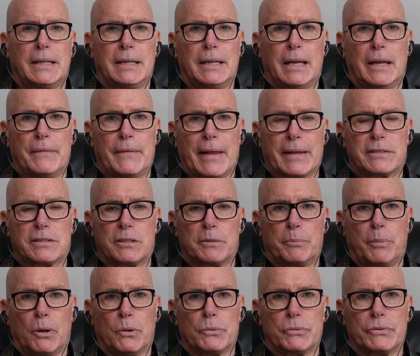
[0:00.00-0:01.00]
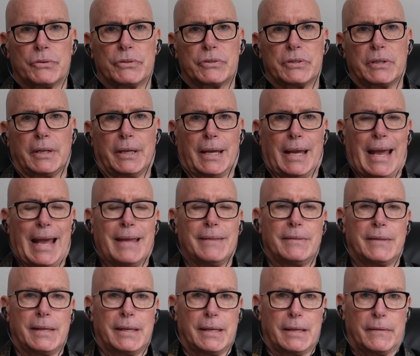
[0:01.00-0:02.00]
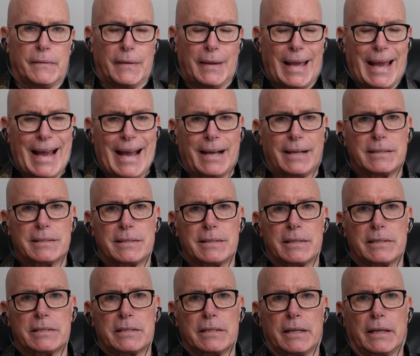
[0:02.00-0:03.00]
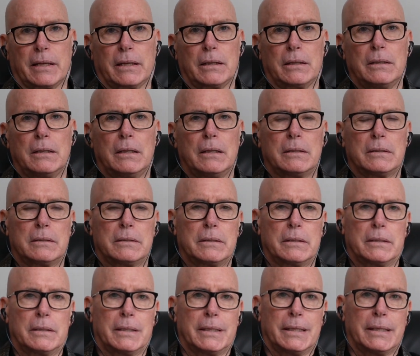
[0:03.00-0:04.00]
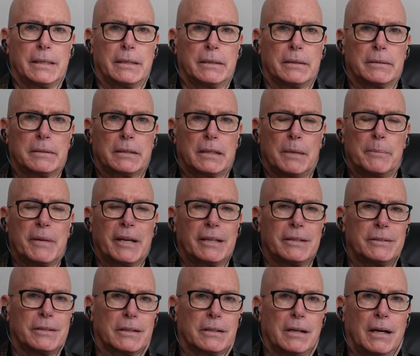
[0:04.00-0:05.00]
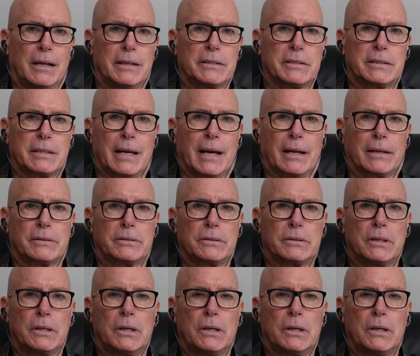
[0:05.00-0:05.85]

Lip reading: And that's the potency. And the accessing, the coming into contact